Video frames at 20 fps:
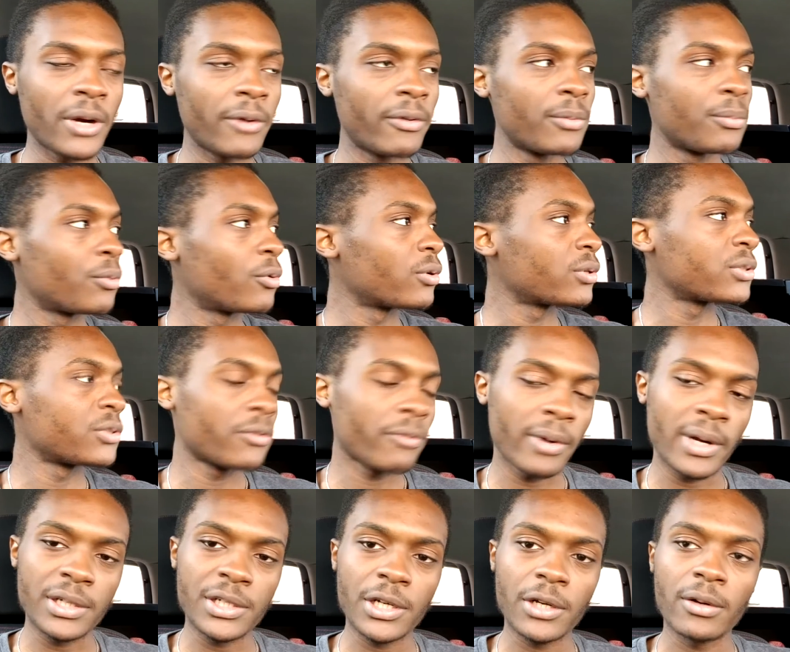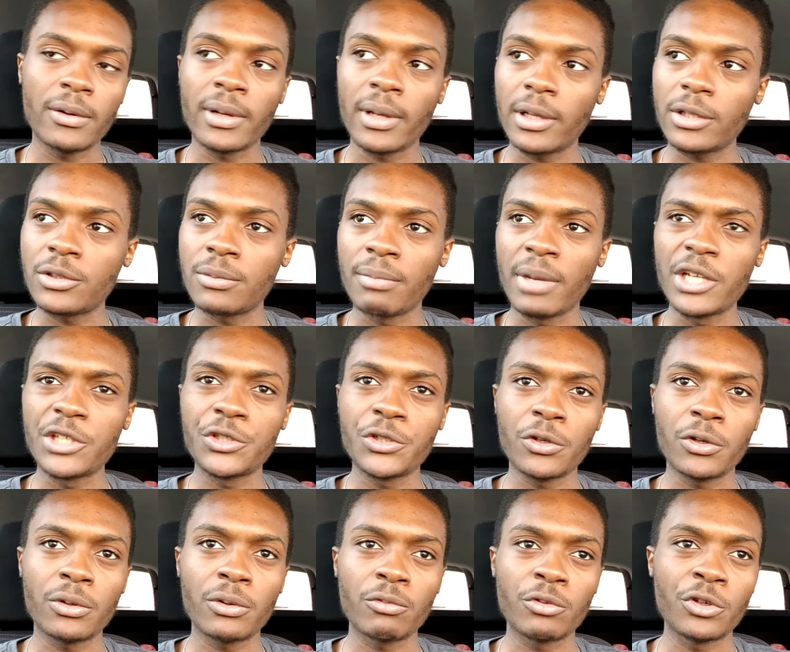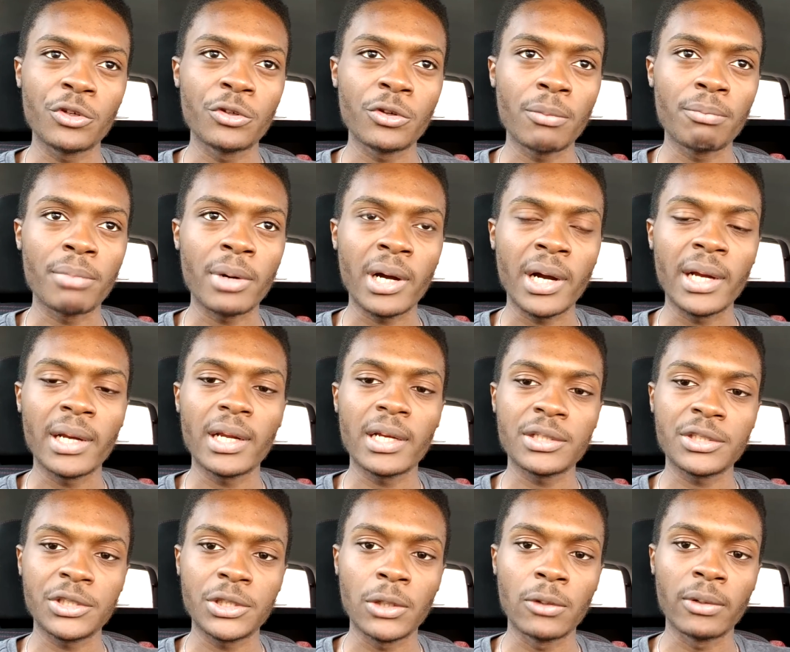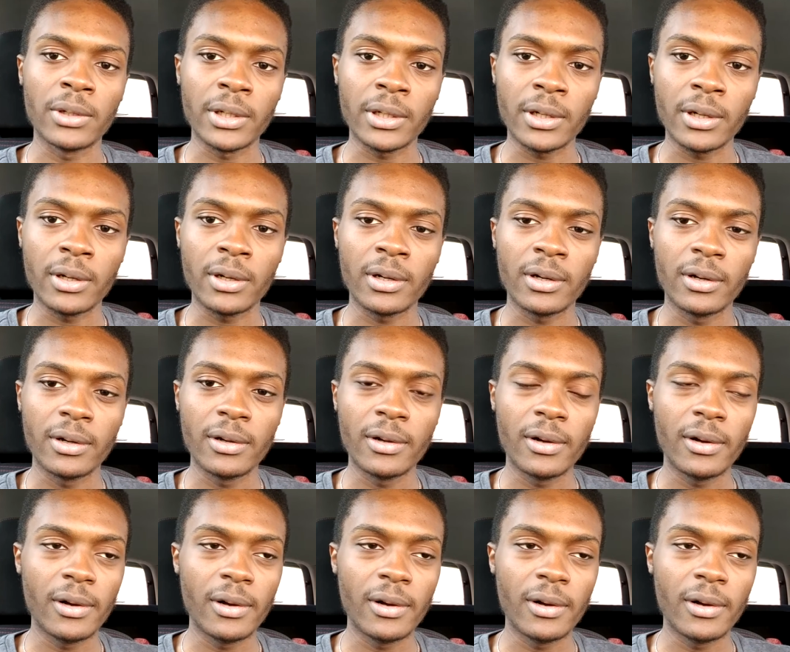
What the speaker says: very important, you run a check on it to make sure you're not buying a stolen car.